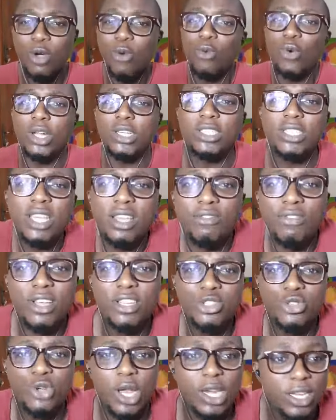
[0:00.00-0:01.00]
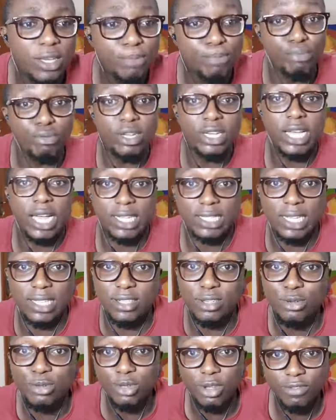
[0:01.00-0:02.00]
What did they eventually bring as
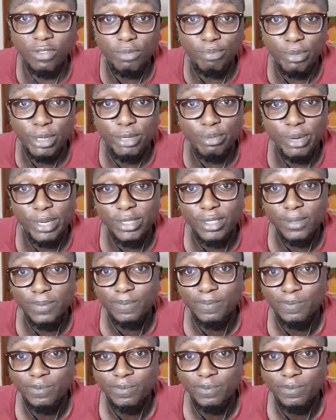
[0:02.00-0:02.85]
articles of impeachment?